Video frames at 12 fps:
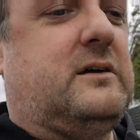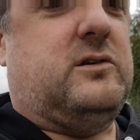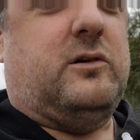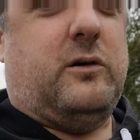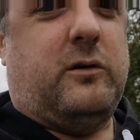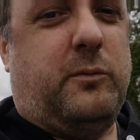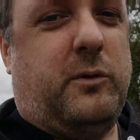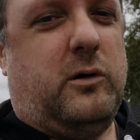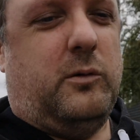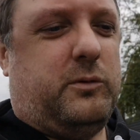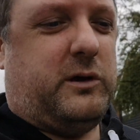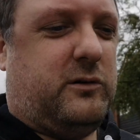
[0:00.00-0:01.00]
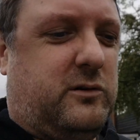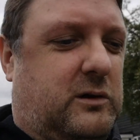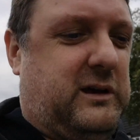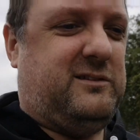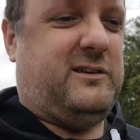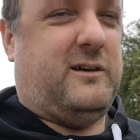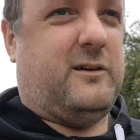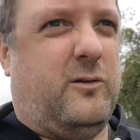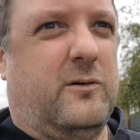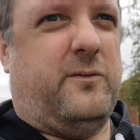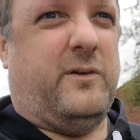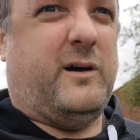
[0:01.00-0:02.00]
So home we go to eat it, and
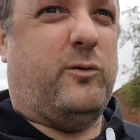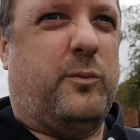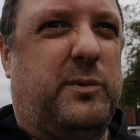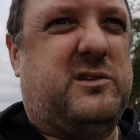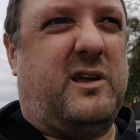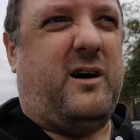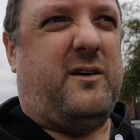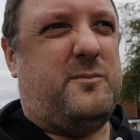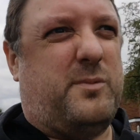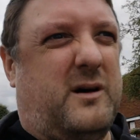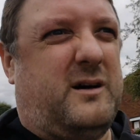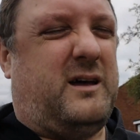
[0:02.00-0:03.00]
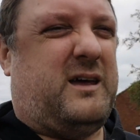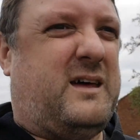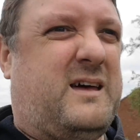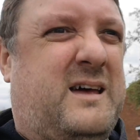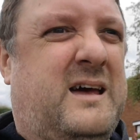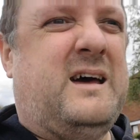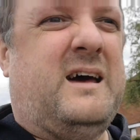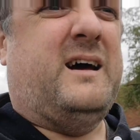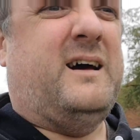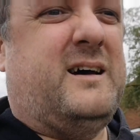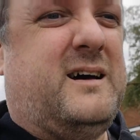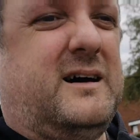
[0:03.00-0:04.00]
hopefully I won't be starving by
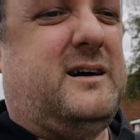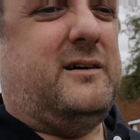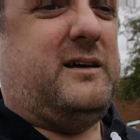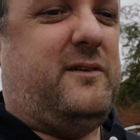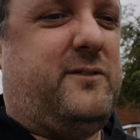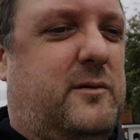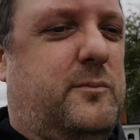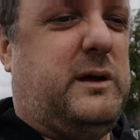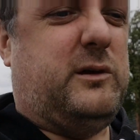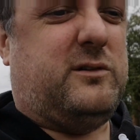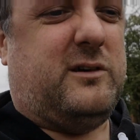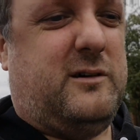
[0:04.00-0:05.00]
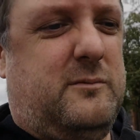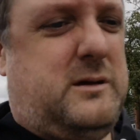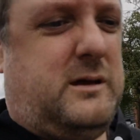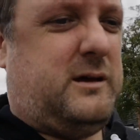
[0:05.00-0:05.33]
our evening meal time.